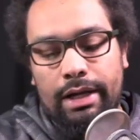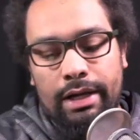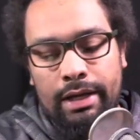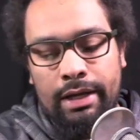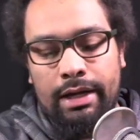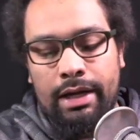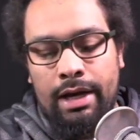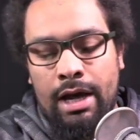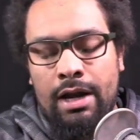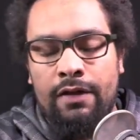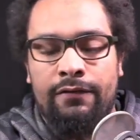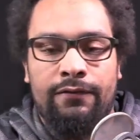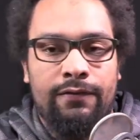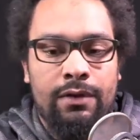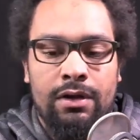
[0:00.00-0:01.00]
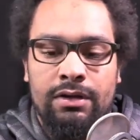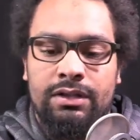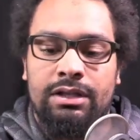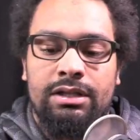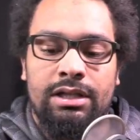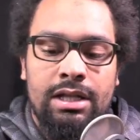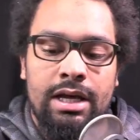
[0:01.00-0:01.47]
It kind of falls
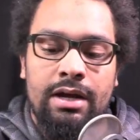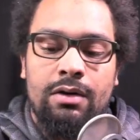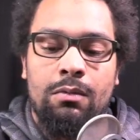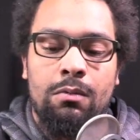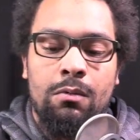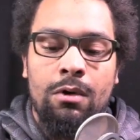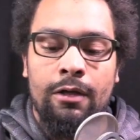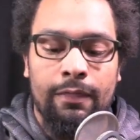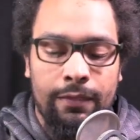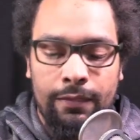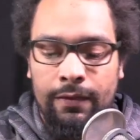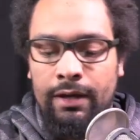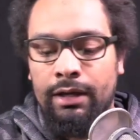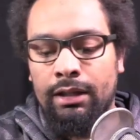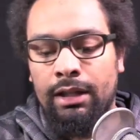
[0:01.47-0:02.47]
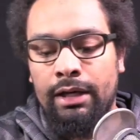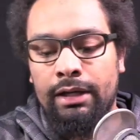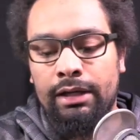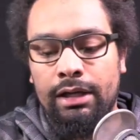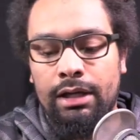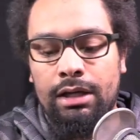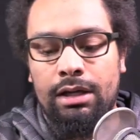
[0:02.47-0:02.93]
into like one thing. Like,